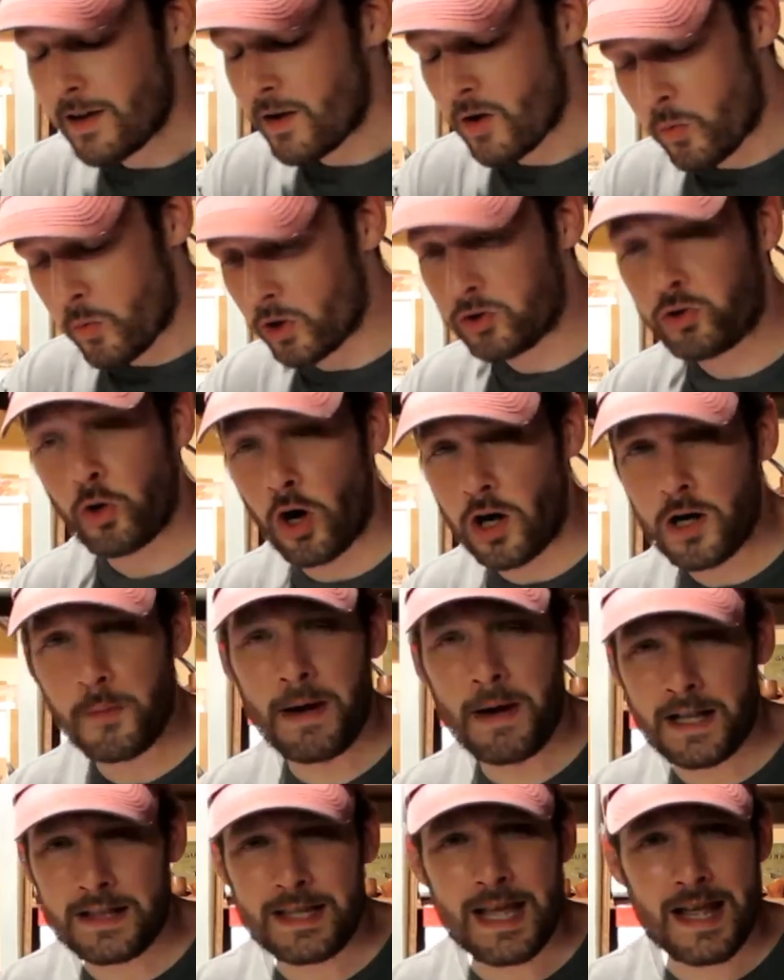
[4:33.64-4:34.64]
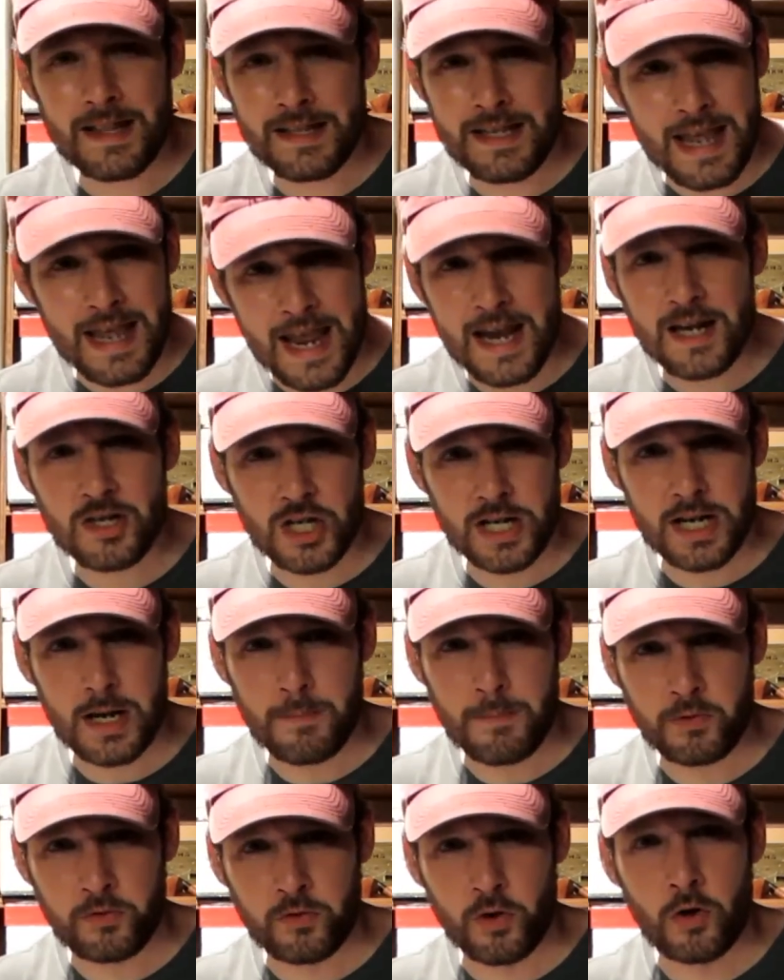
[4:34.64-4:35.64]
We'll talk about that in the aging
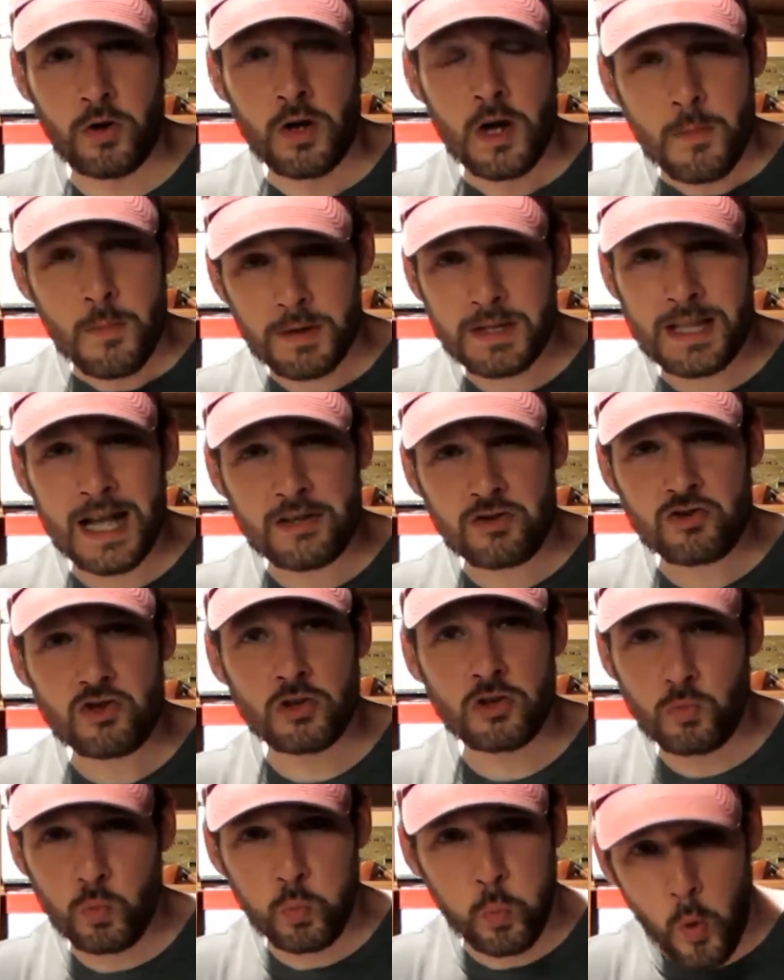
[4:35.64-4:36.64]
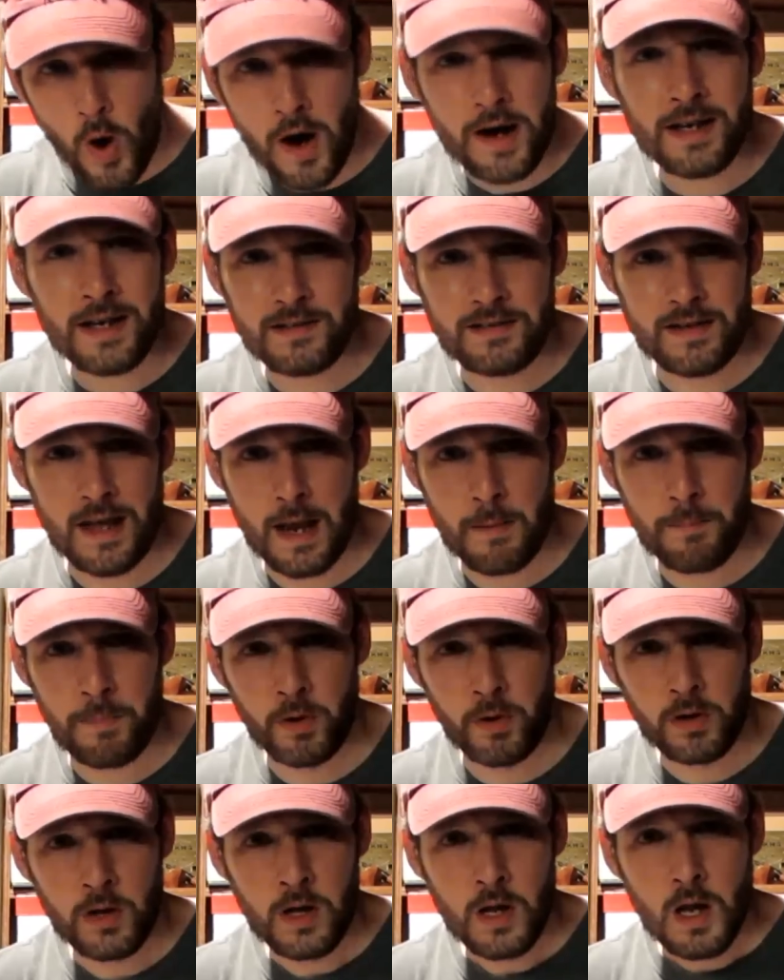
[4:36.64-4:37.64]
episode, but that's just one
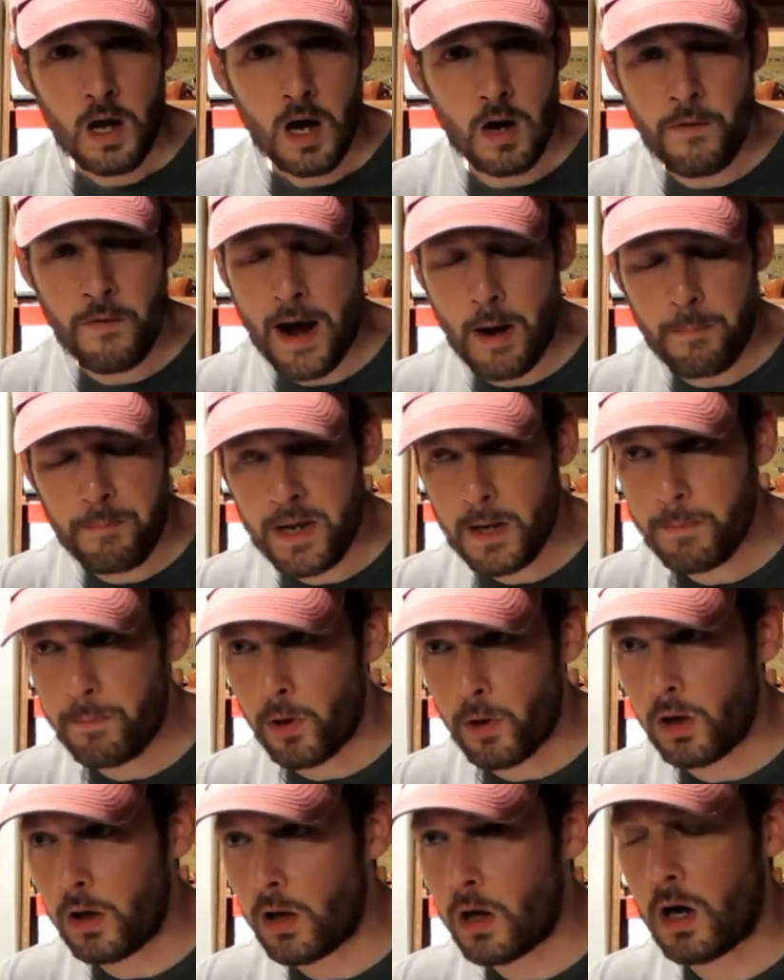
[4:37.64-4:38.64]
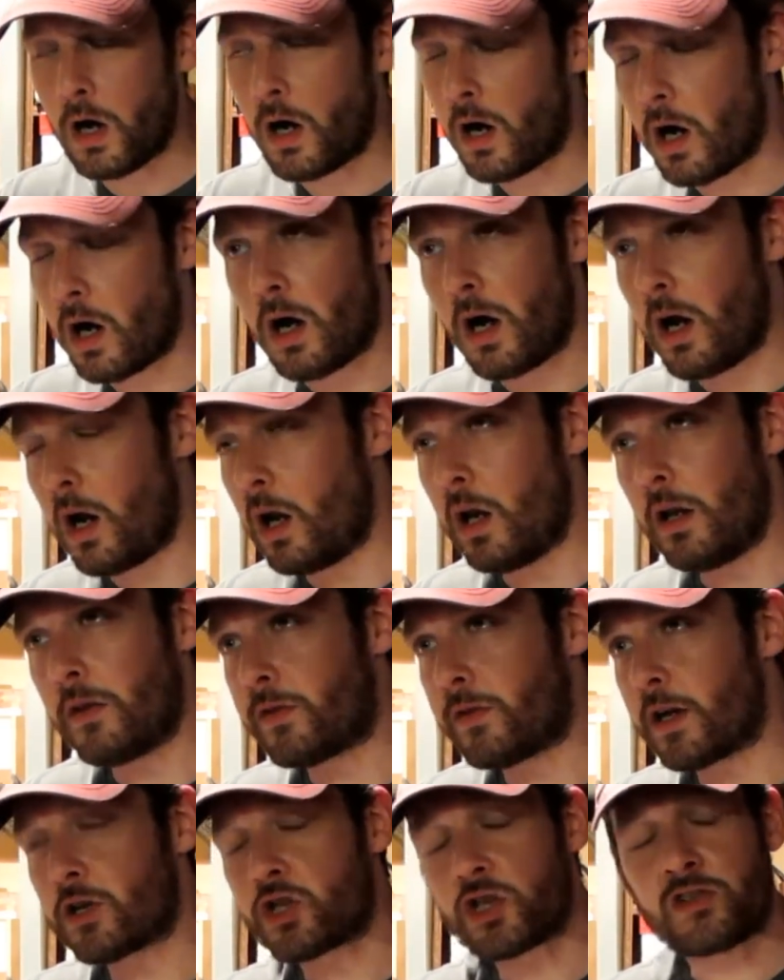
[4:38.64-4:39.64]
example of how people,
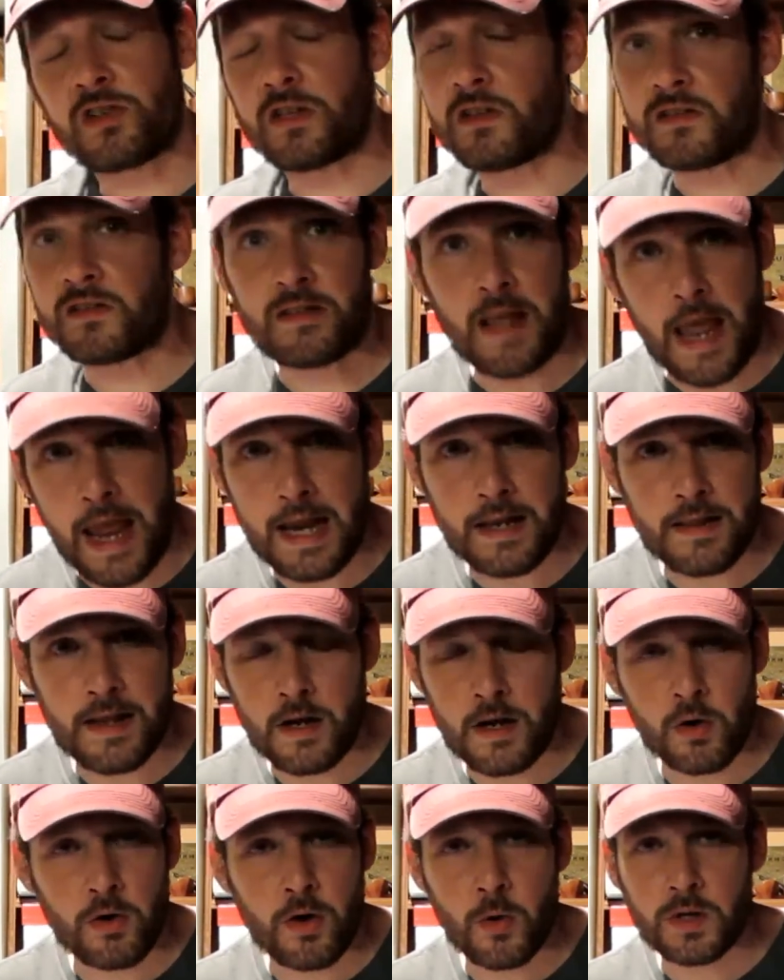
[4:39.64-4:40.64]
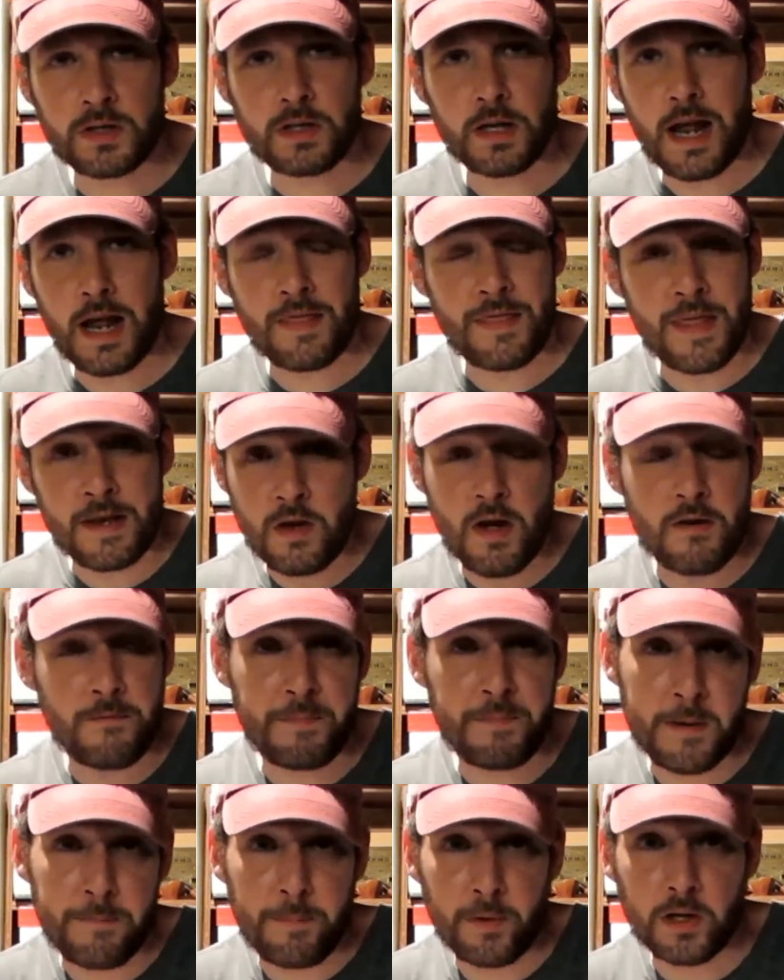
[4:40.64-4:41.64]
they're just insane. They don't know what and then you have
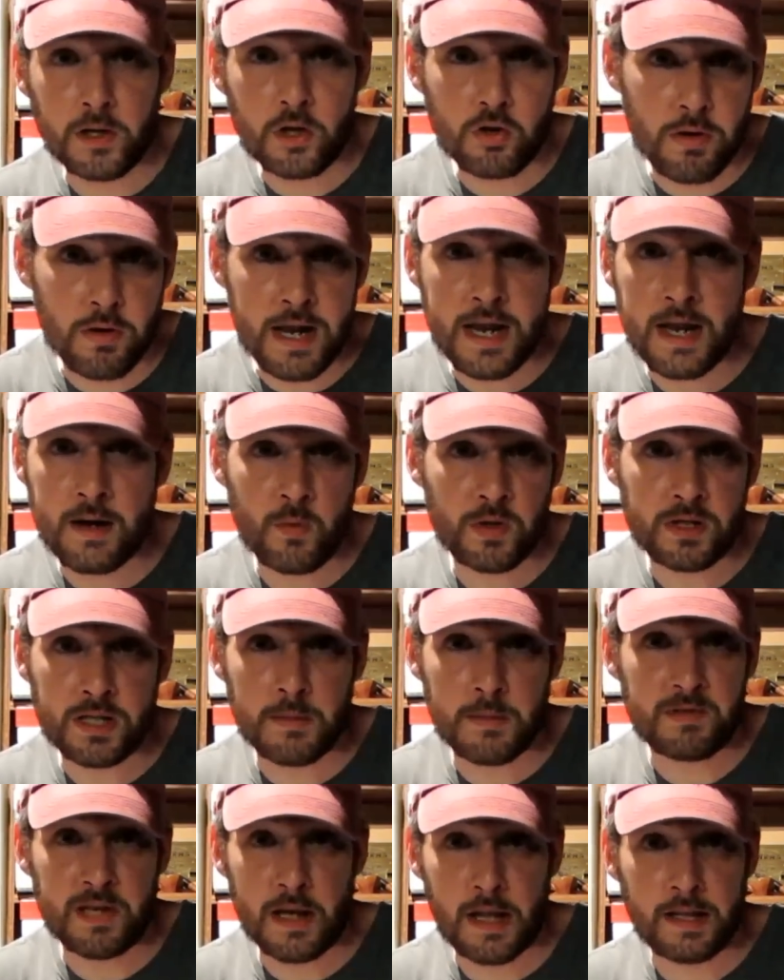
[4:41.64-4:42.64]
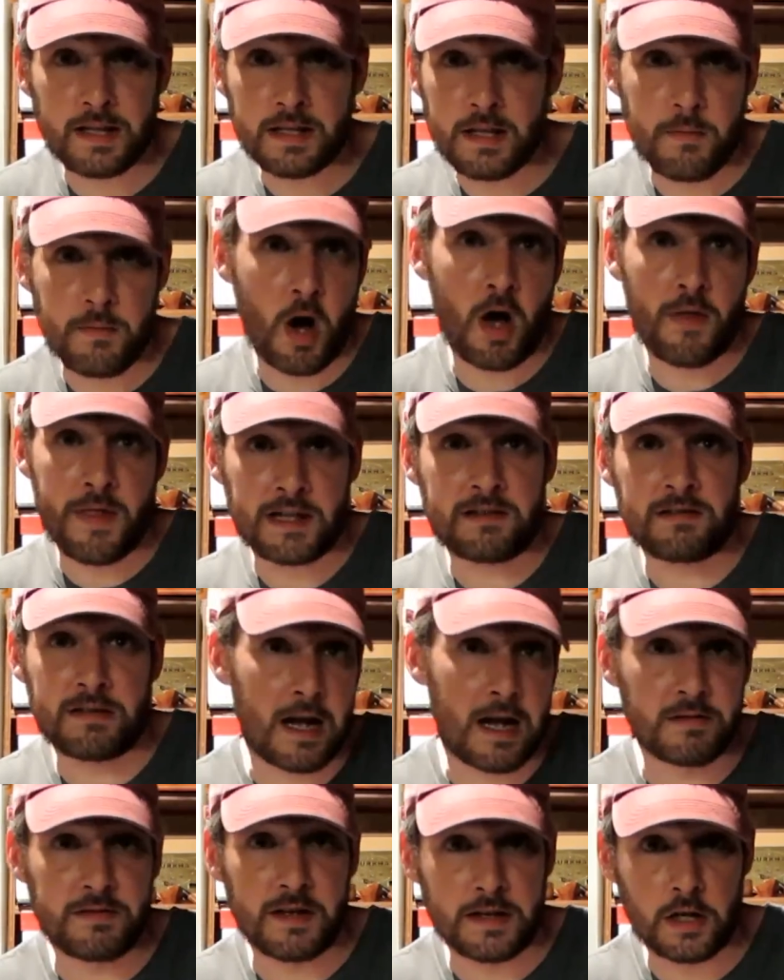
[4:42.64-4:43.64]
people agreeing with them, telling them, oh, that
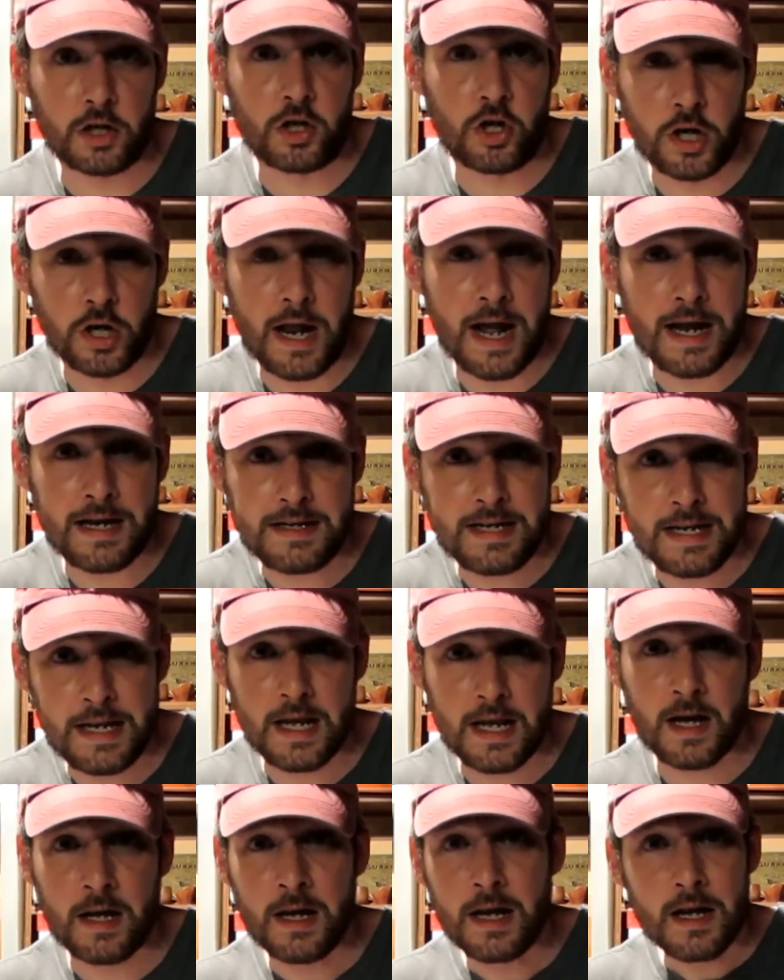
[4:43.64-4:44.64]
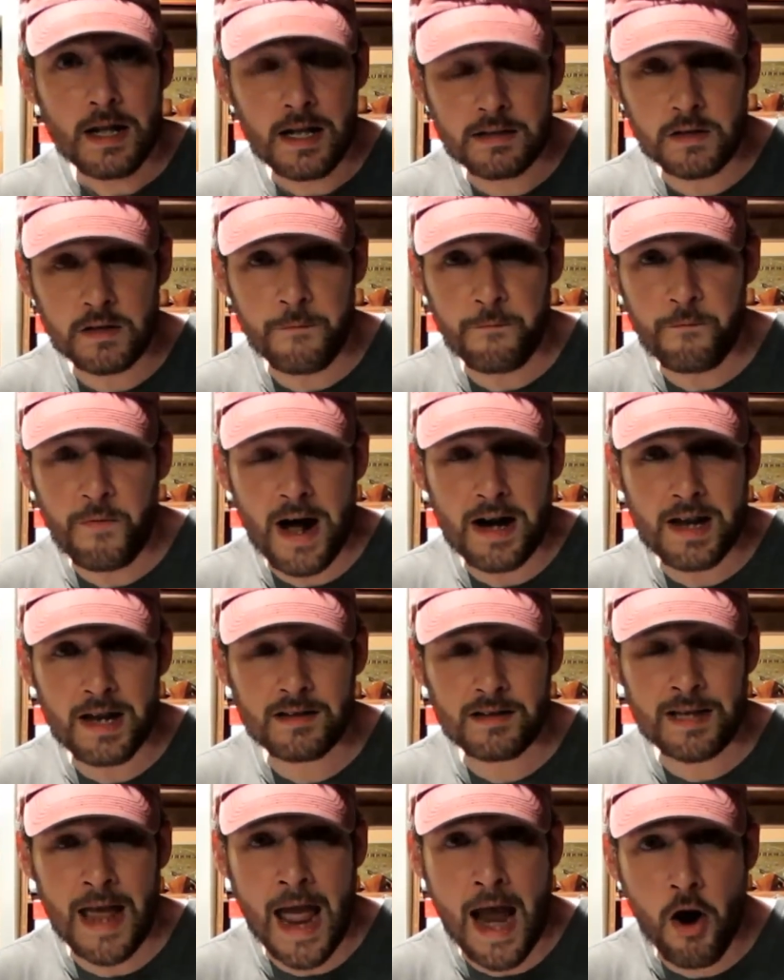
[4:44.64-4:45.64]
sounds like a good idea. That's a
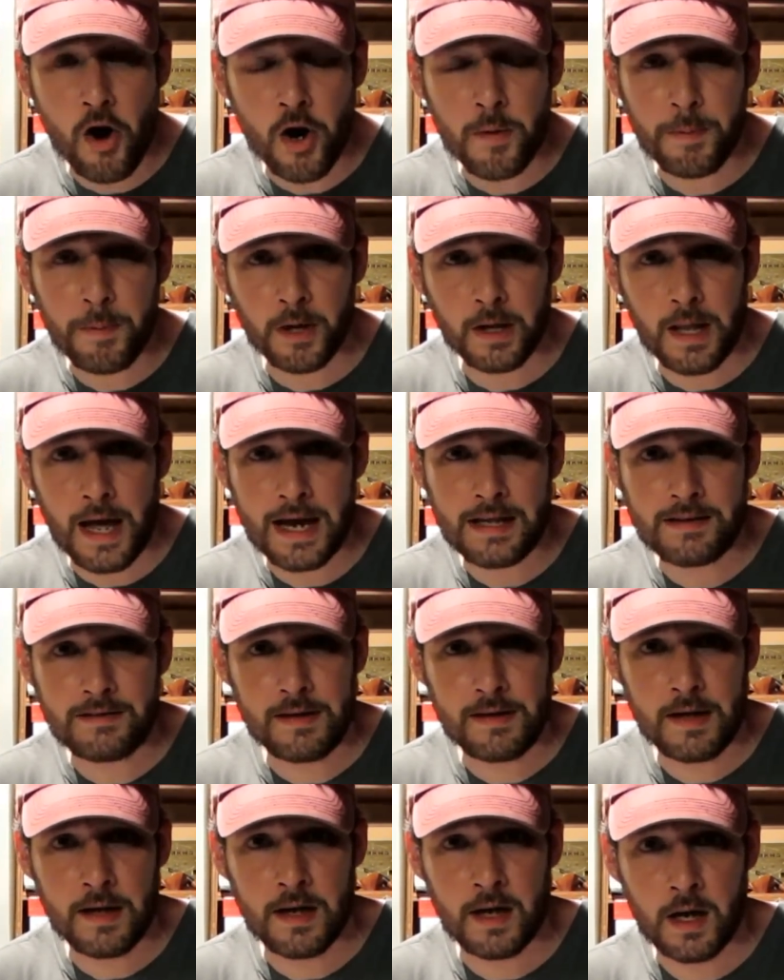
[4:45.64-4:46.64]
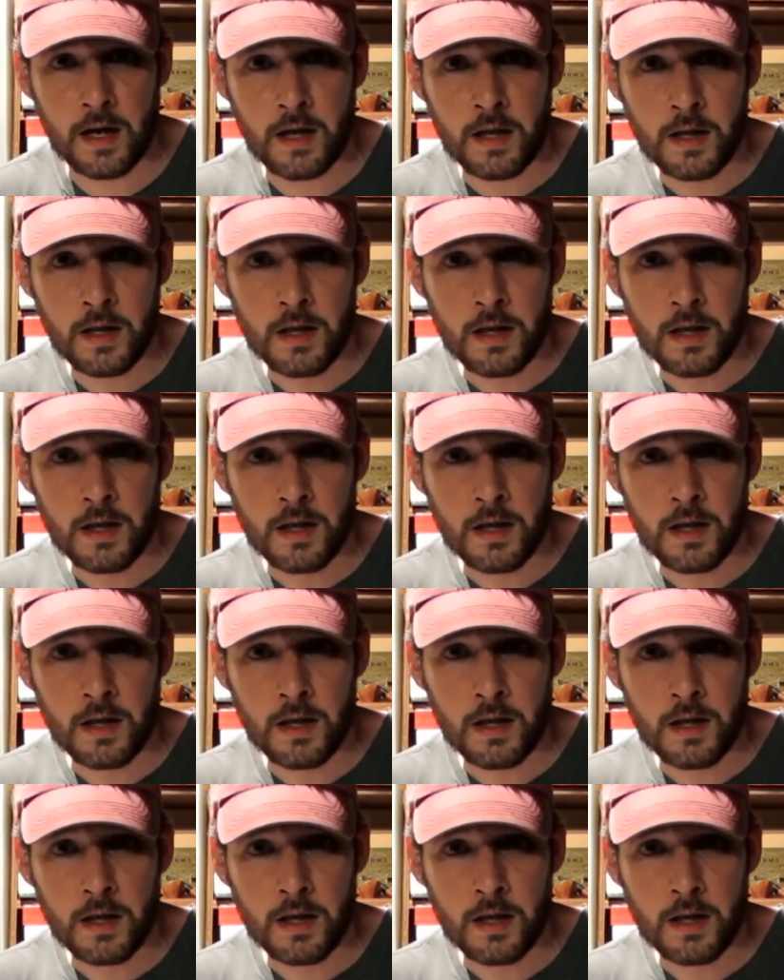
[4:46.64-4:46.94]
fucking terrible idea.